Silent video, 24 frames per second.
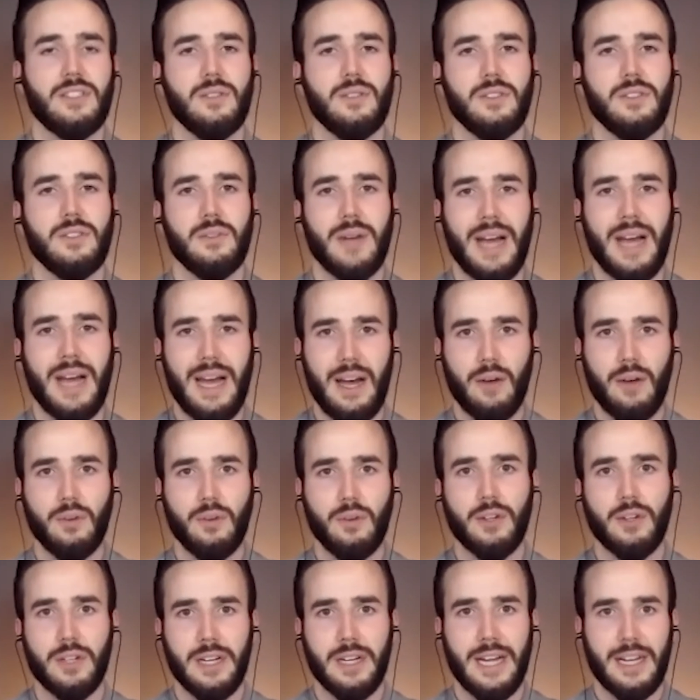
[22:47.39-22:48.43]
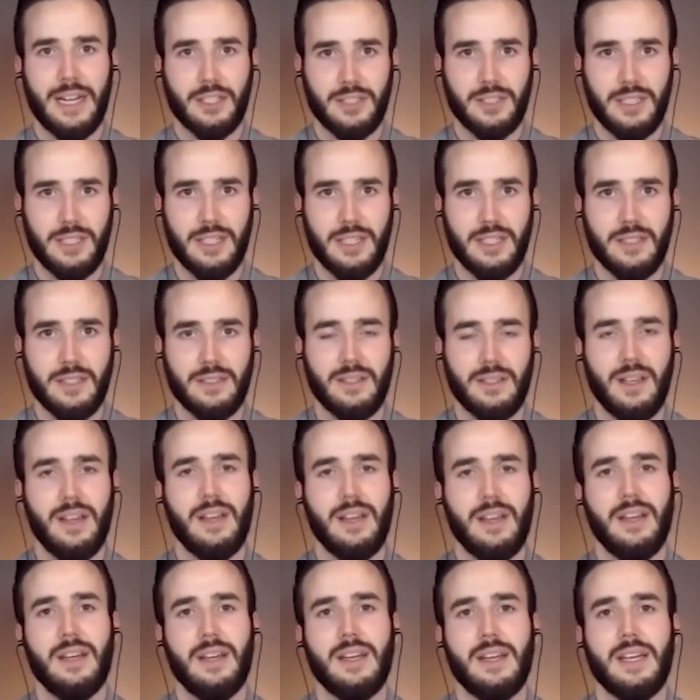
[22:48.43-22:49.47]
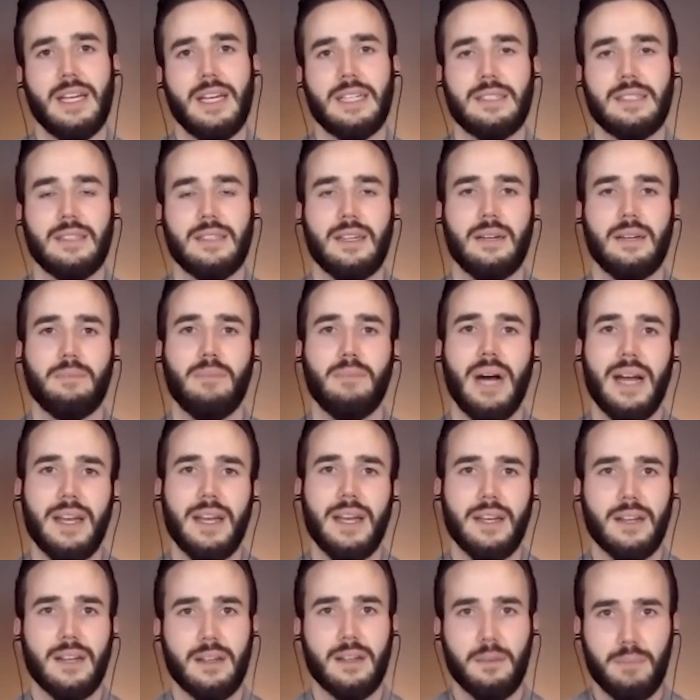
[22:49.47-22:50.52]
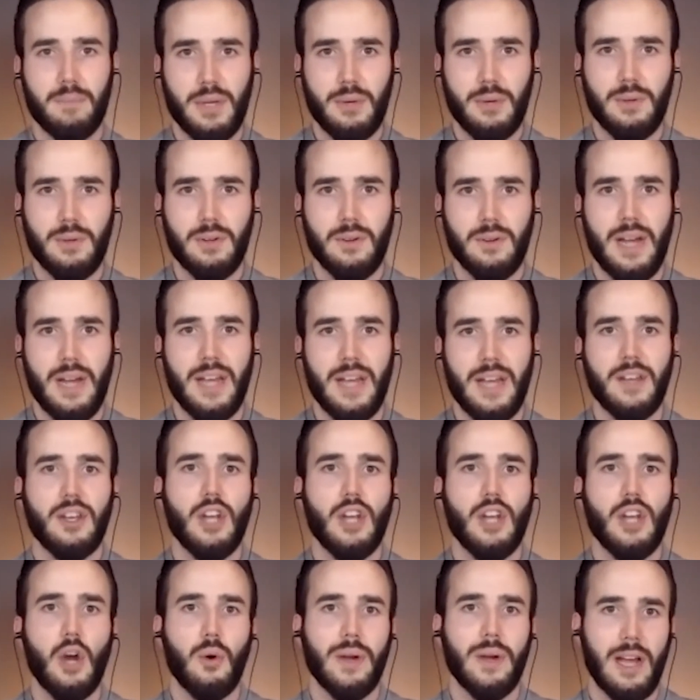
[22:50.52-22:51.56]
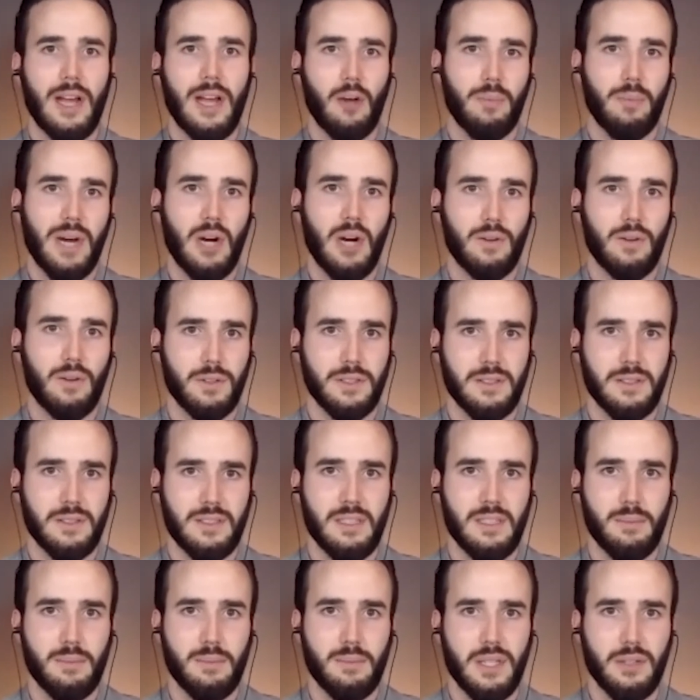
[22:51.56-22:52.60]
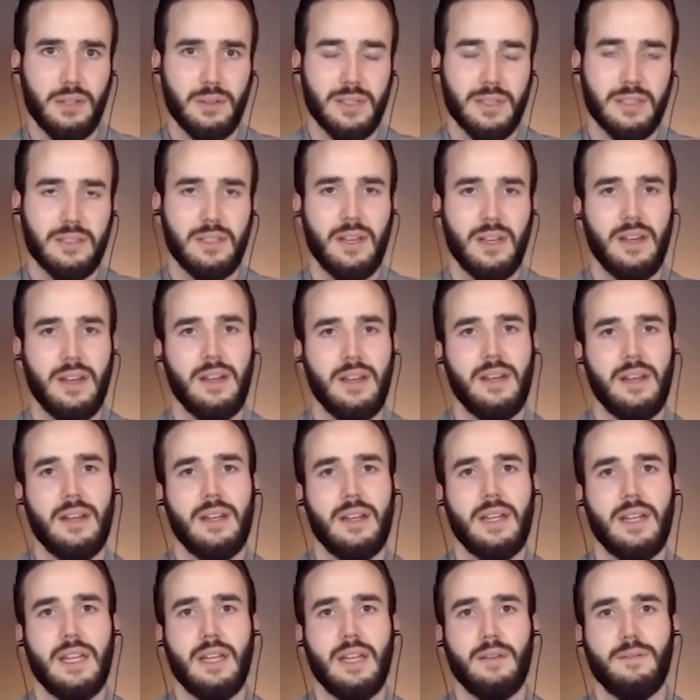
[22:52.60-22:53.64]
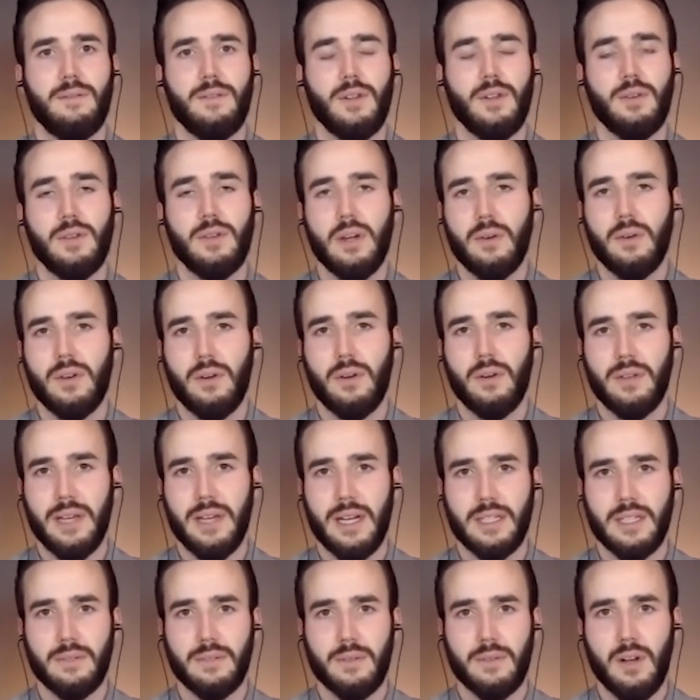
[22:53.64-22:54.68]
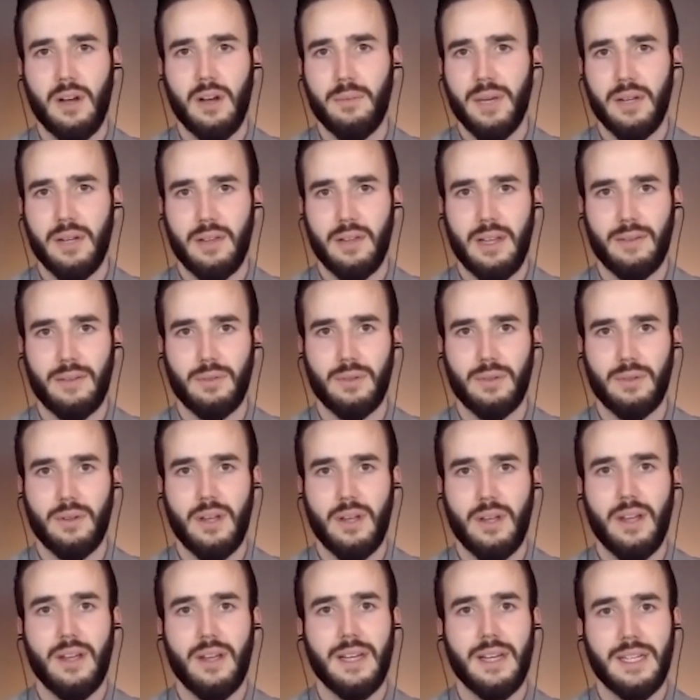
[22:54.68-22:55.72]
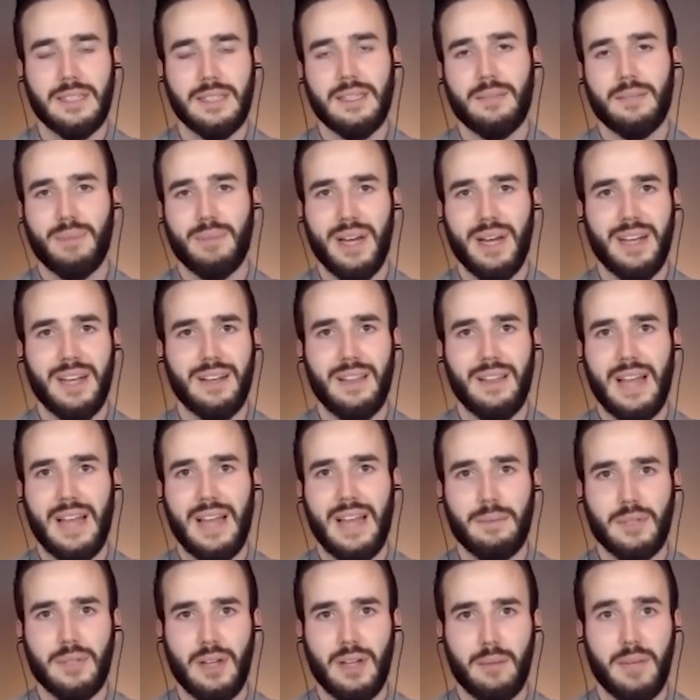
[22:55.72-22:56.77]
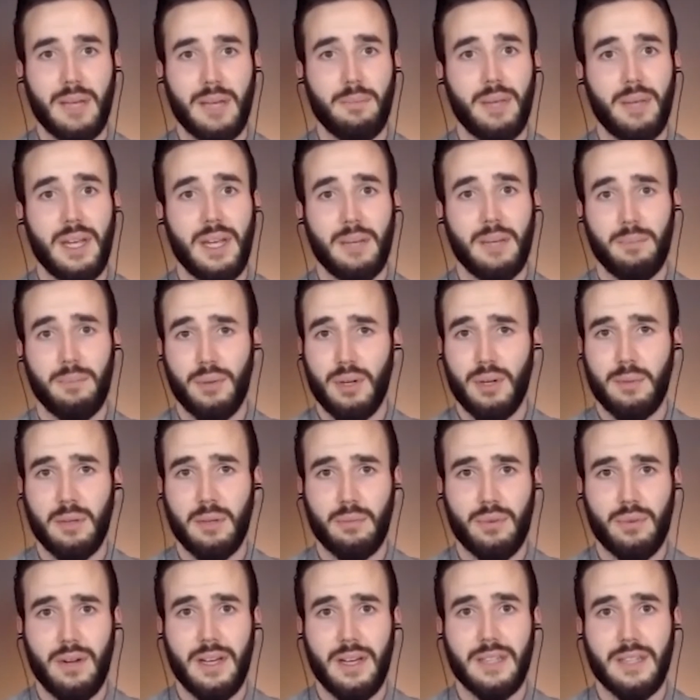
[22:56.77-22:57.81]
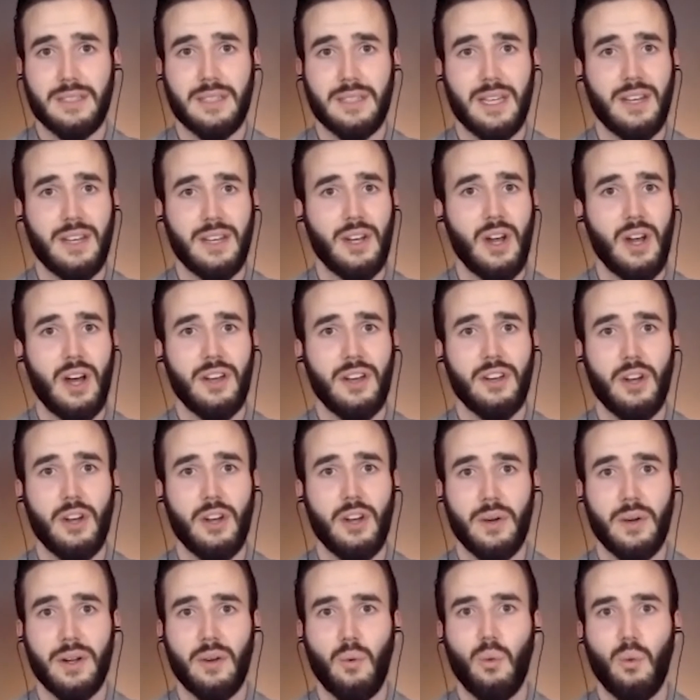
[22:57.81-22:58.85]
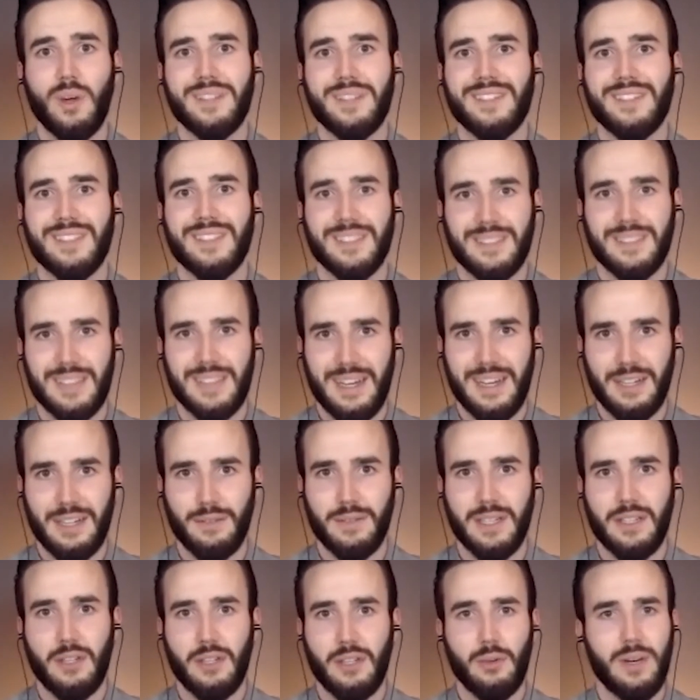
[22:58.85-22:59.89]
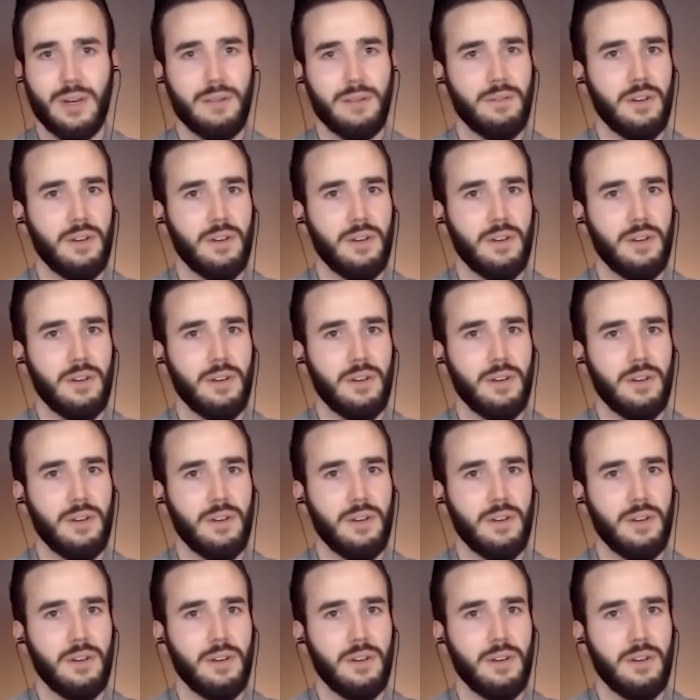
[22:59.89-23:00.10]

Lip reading: It shows you how good it actually is. It's like buying a computer and knowing how powerful the CPU is. If you don't know the active compound level, it's like buying a laptop and paying premium price and not knowing what's inside of it.